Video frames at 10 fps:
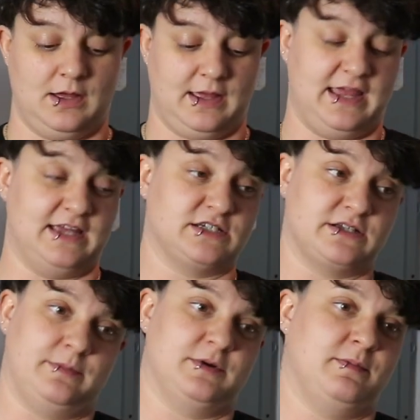a
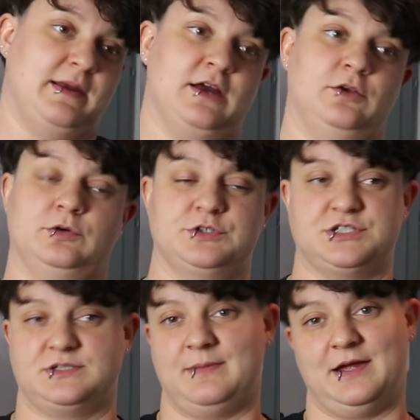stubborn male, or
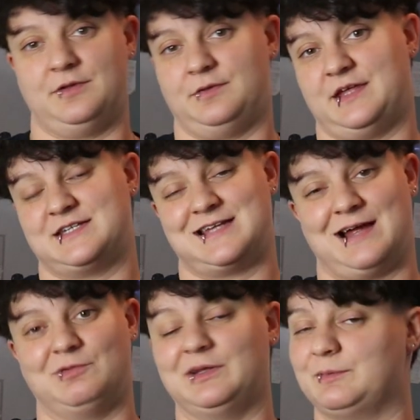just male that's
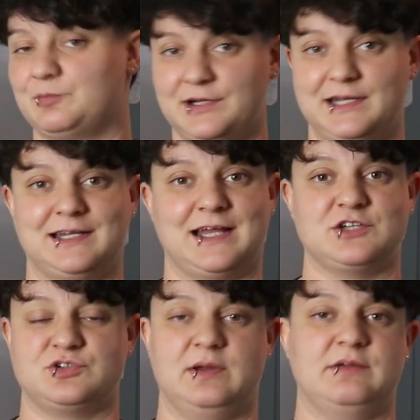not really breeding,
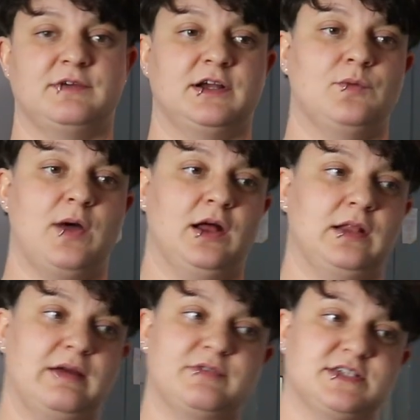not doing very
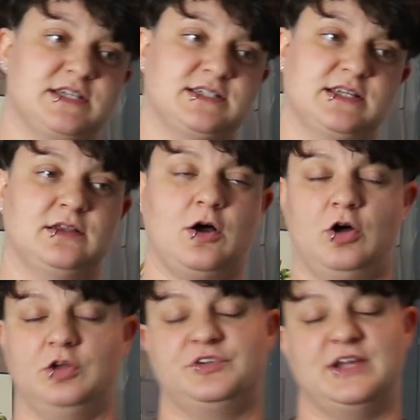well, every season
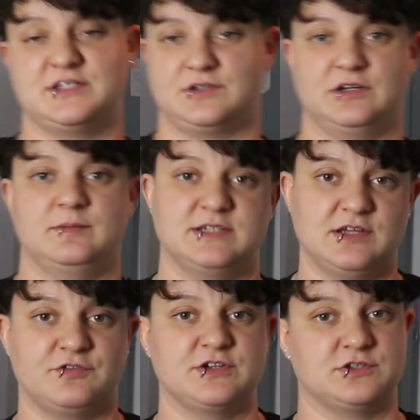all snakes are going to be
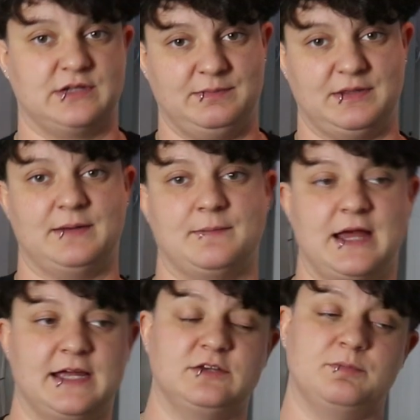different, so keep that in
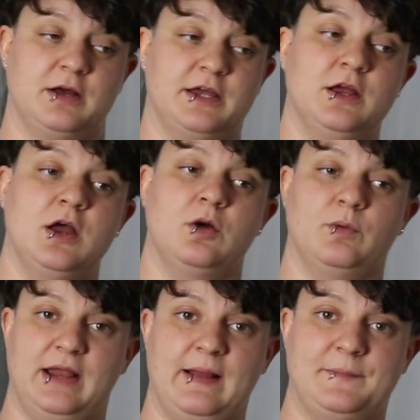mind. But
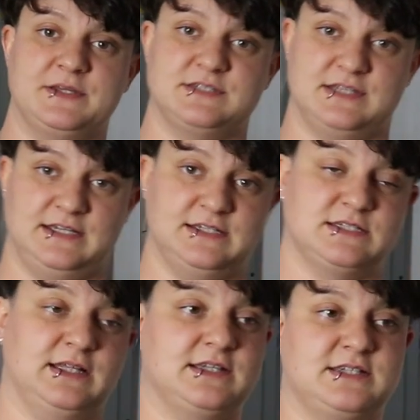what happens
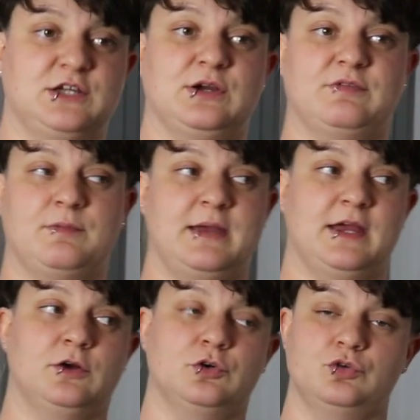is, let's say you have a
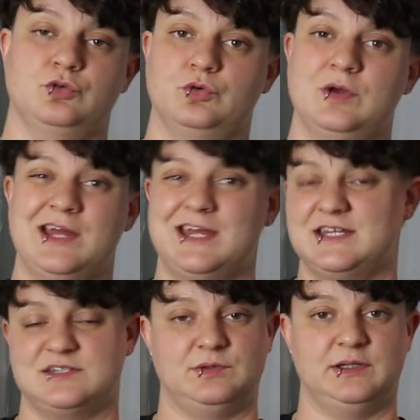male who
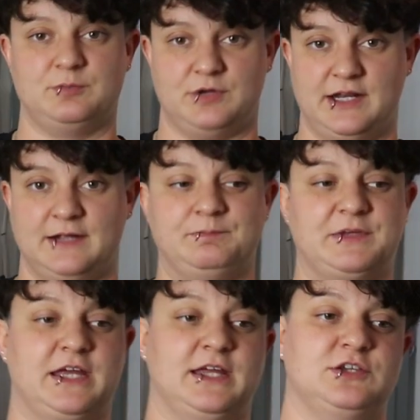isn't really breeding
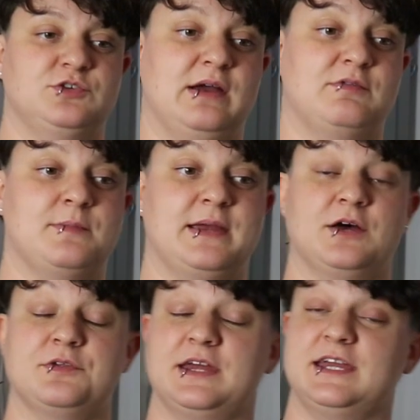and you have a
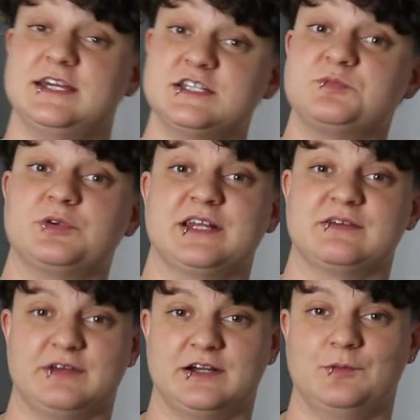male that is
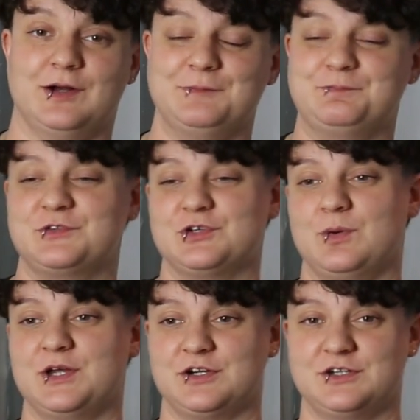breeding very well. So
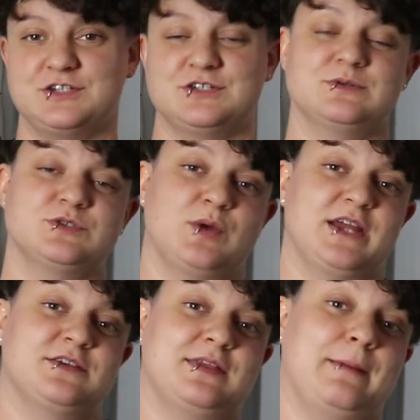what you're going to do is
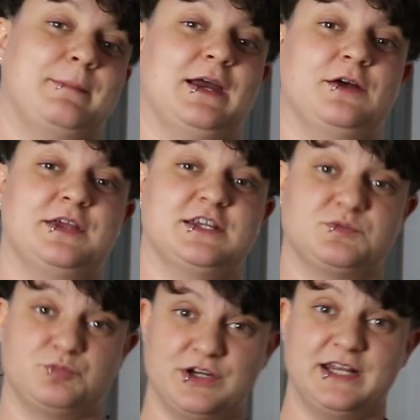wait till that male that
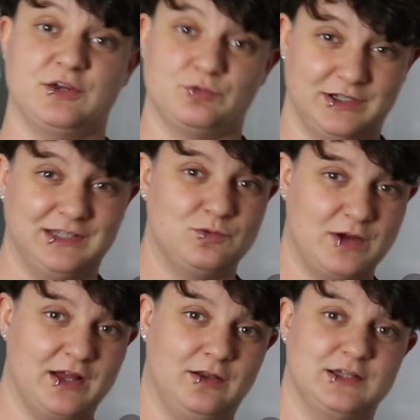is breeding really
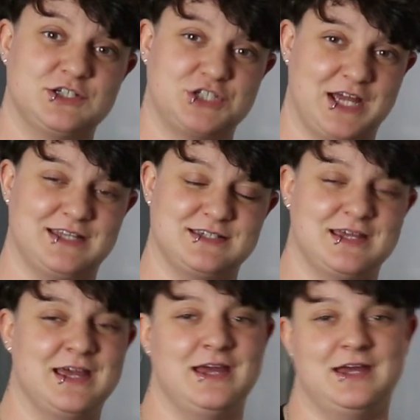well
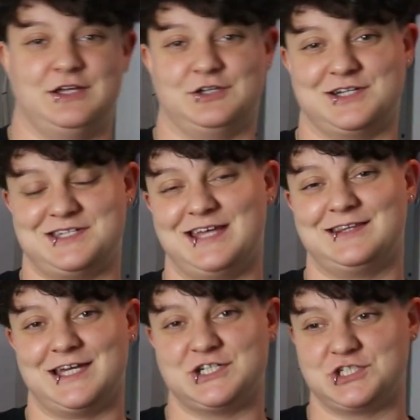sheds. You're going to
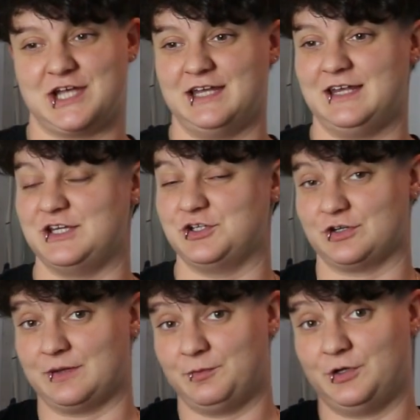take that shed and you're
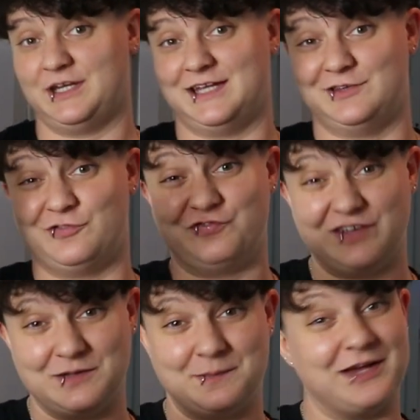going to put it in the
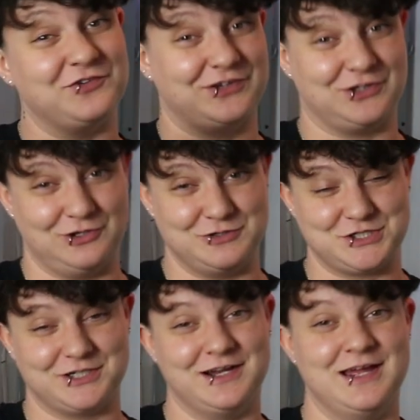female's
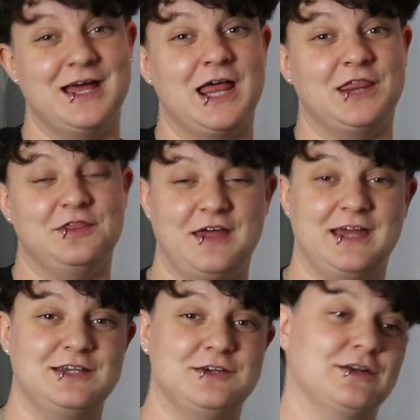enclosure.
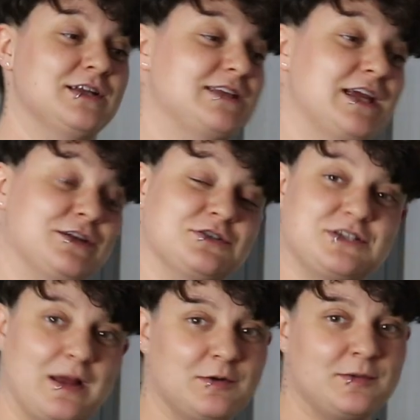Then you're going to take your
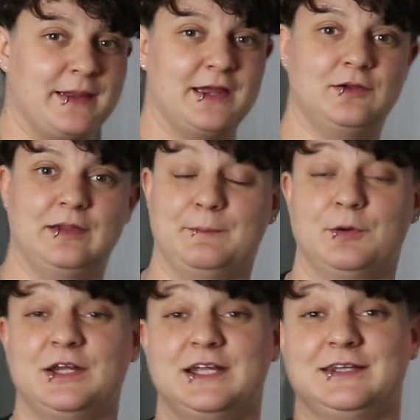stubborn male and
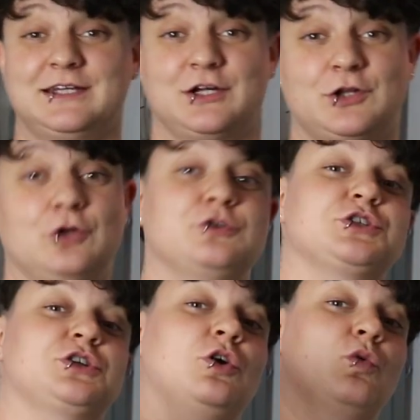put it in the
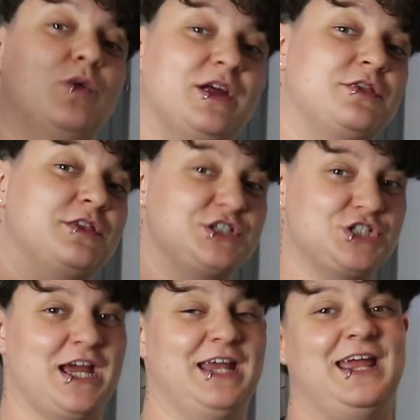enclosure with the
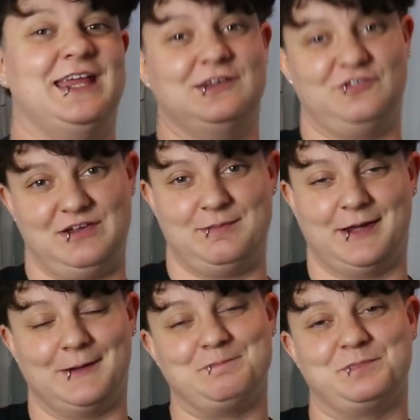shed and the
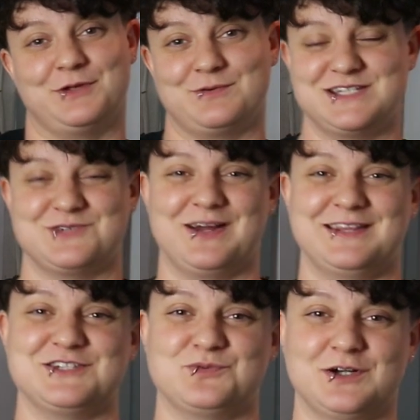female. The reason why
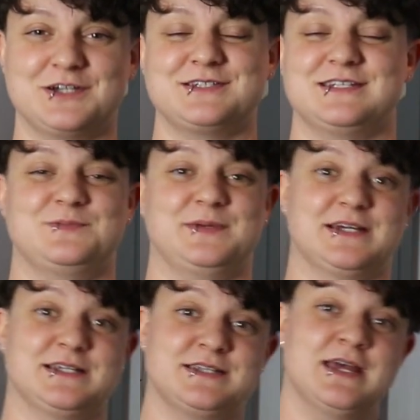this works is
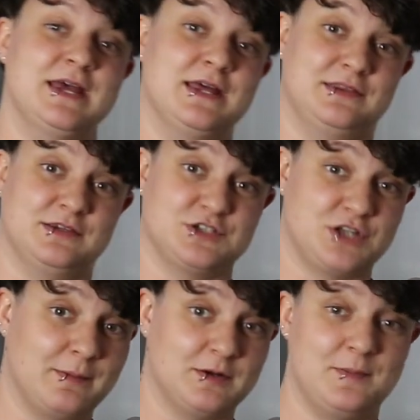because the
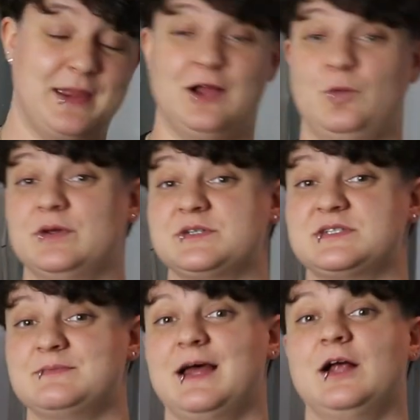stubborn male will
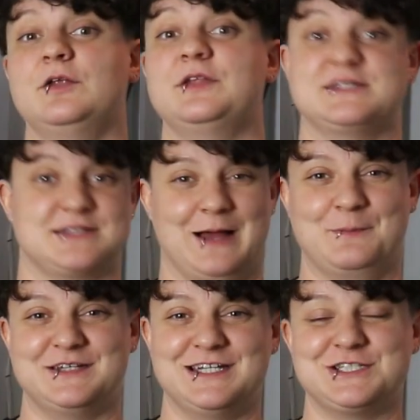smell his
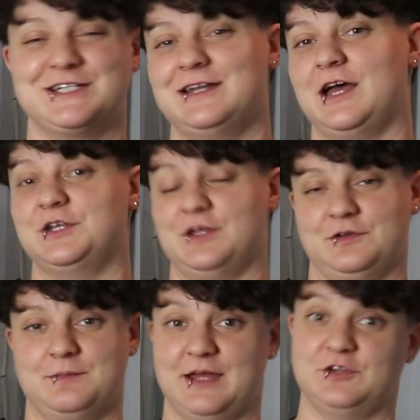competition.
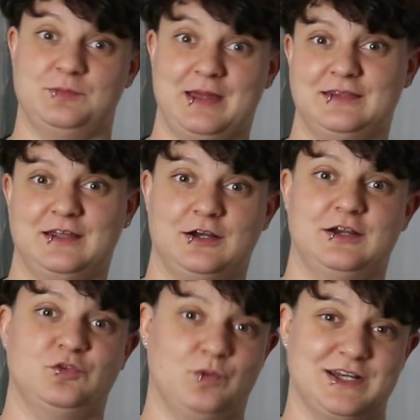Another male's been there
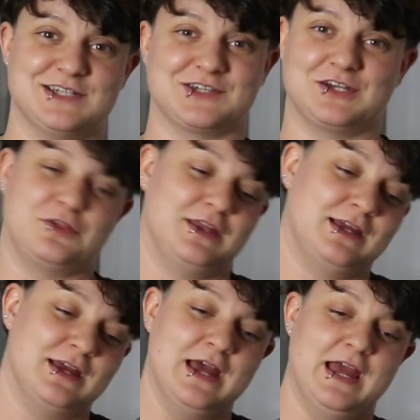is what he's going to
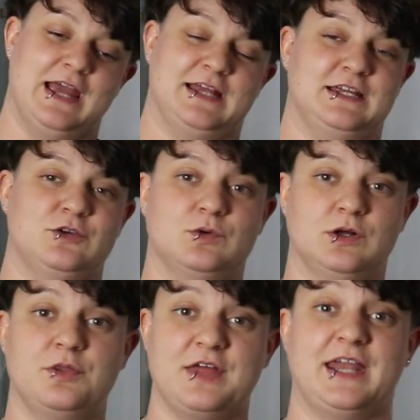think, and he
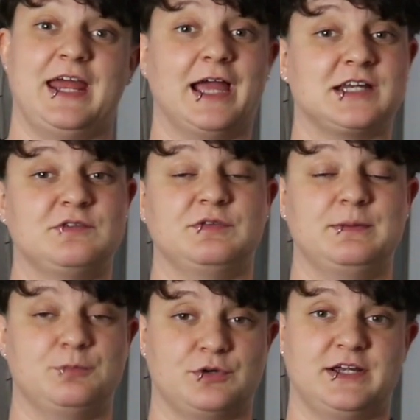will then
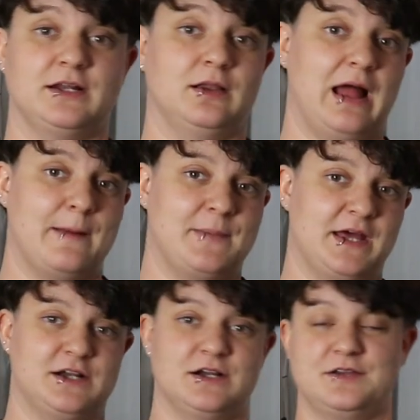actively breed a lot
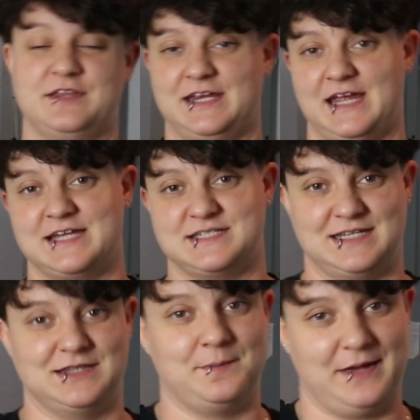better than he has
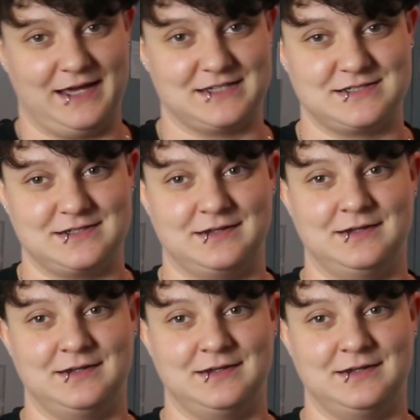in the past.